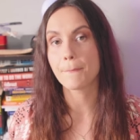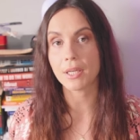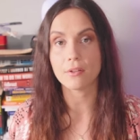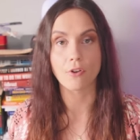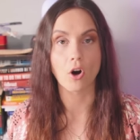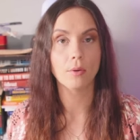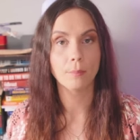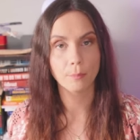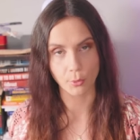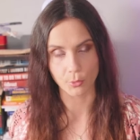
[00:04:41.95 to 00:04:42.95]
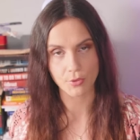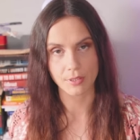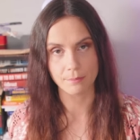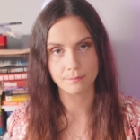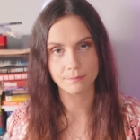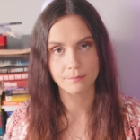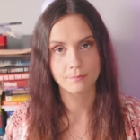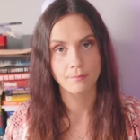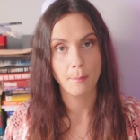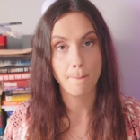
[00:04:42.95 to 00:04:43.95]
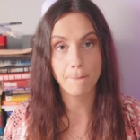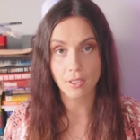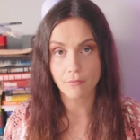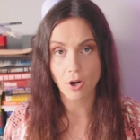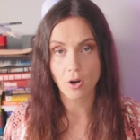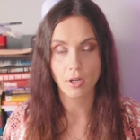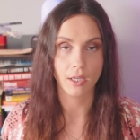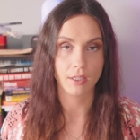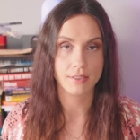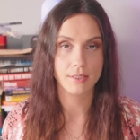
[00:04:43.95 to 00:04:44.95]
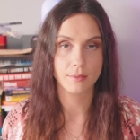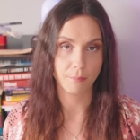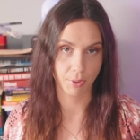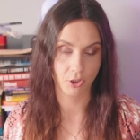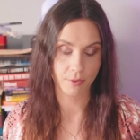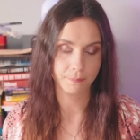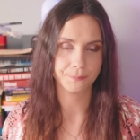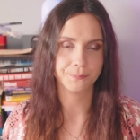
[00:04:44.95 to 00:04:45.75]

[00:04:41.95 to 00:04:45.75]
pivo, prosim. Pivo is beer.